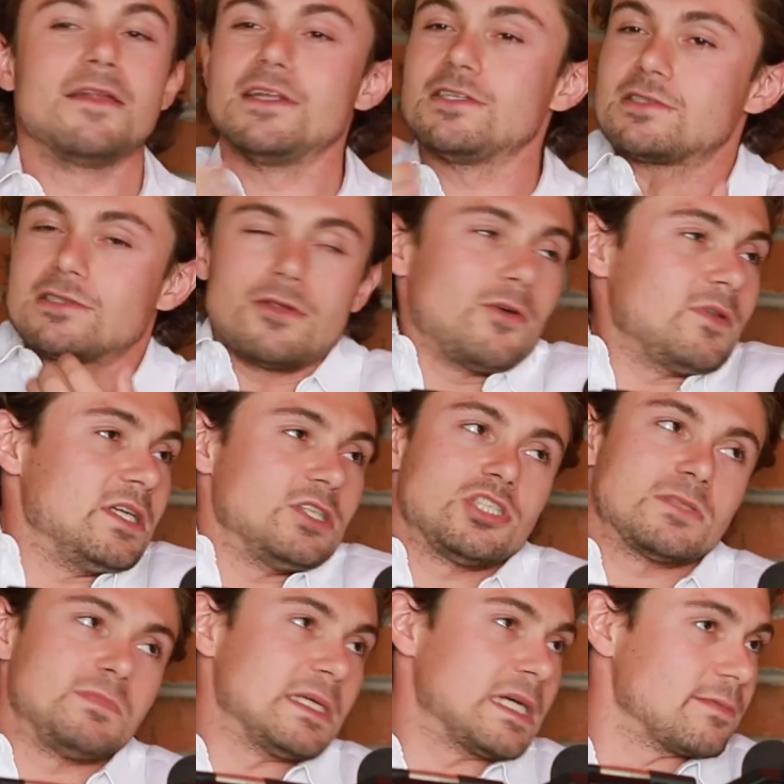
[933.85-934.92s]
And then slowly it
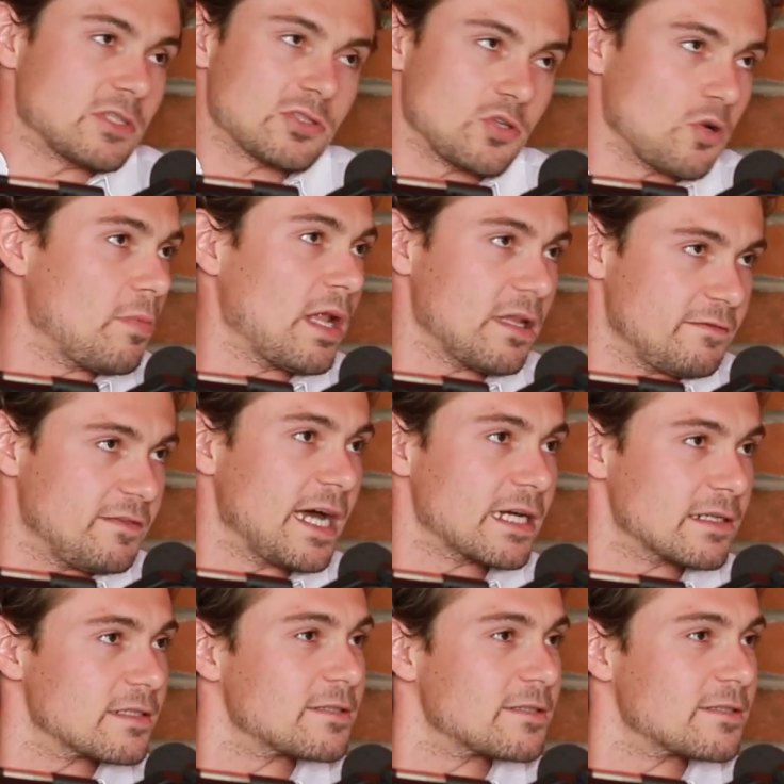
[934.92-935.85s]
just becomes a snowball effect.